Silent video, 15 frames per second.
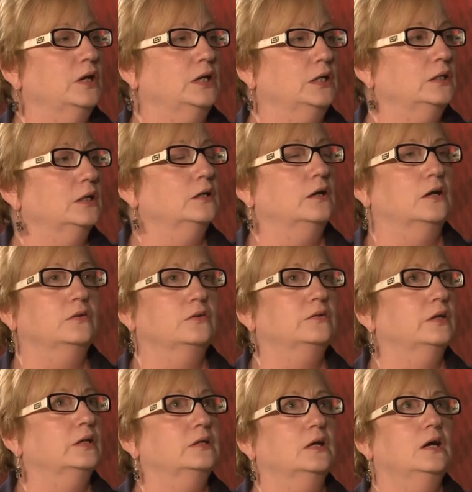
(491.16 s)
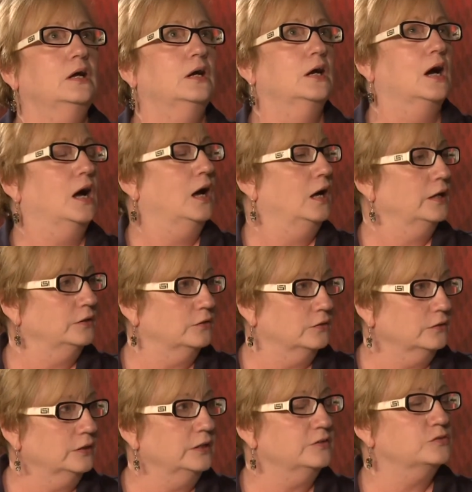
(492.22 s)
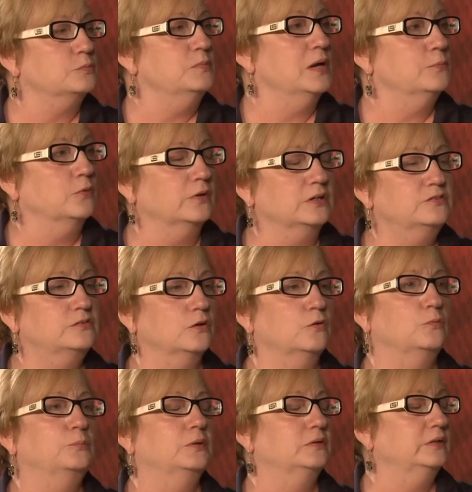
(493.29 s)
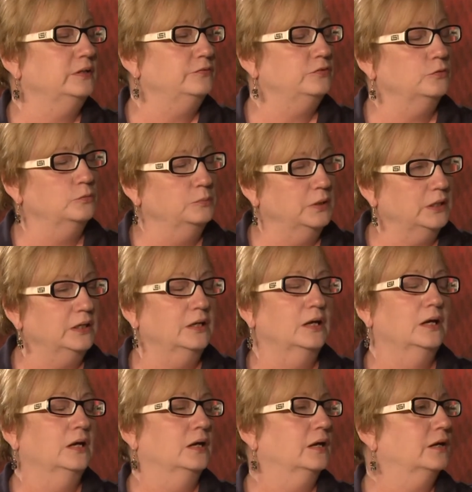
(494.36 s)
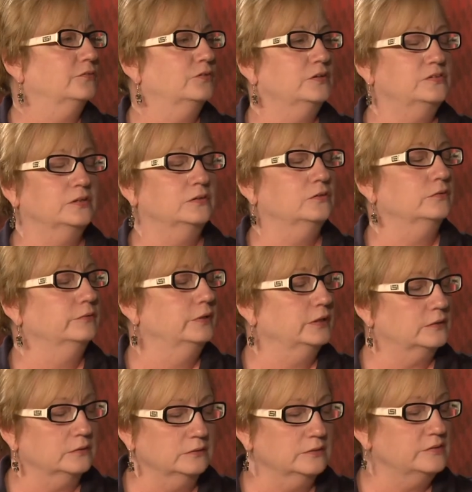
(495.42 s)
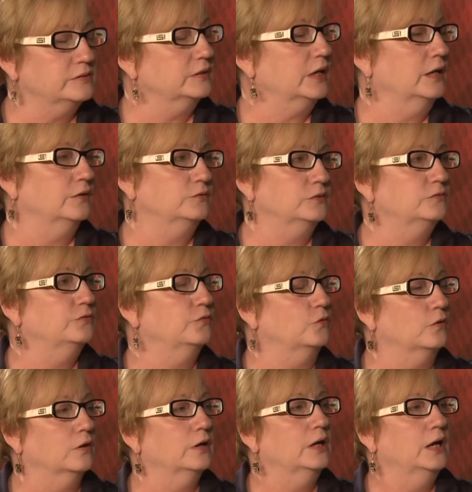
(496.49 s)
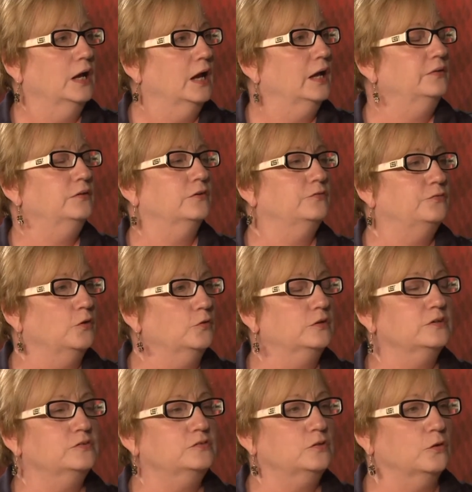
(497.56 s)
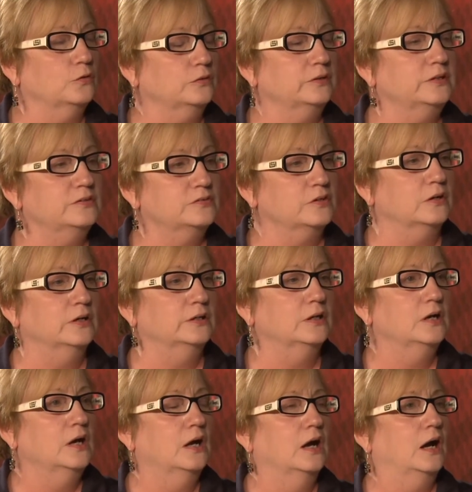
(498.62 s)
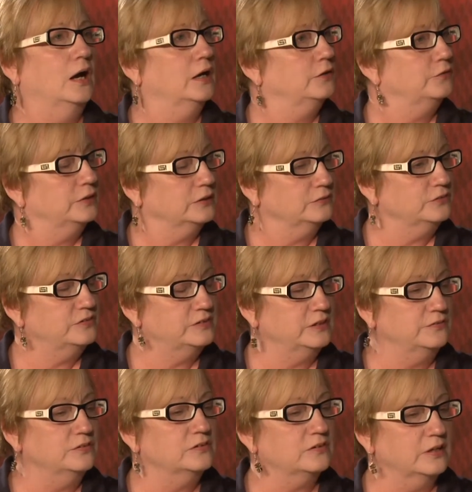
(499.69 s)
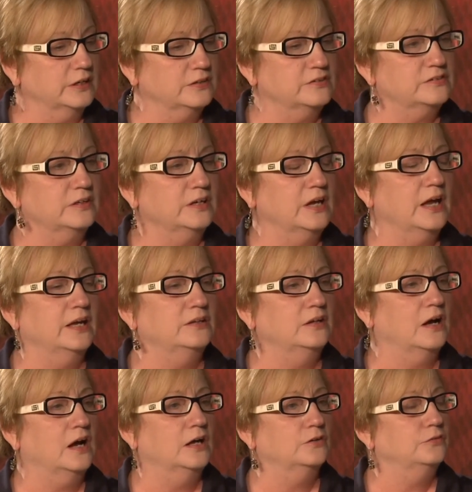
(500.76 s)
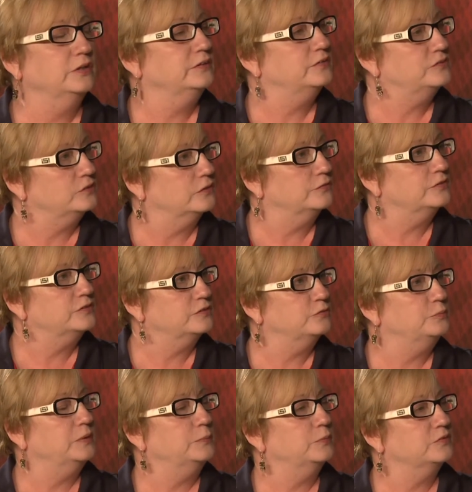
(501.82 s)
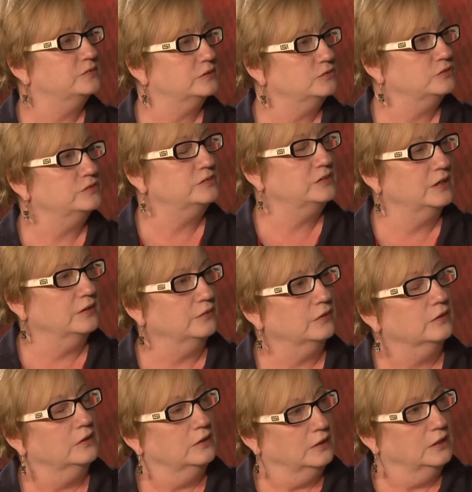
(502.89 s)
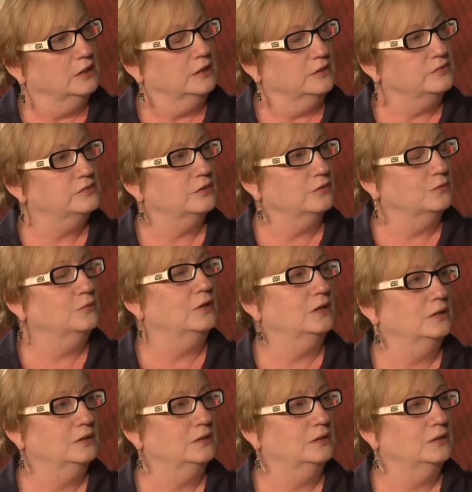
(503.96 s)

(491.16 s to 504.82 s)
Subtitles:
anything other than honor his memory. So believe you me, every single nickel is accounted for, and their focus totally is on honoring Stephen's legacy and honoring the service of people such as Taylor. So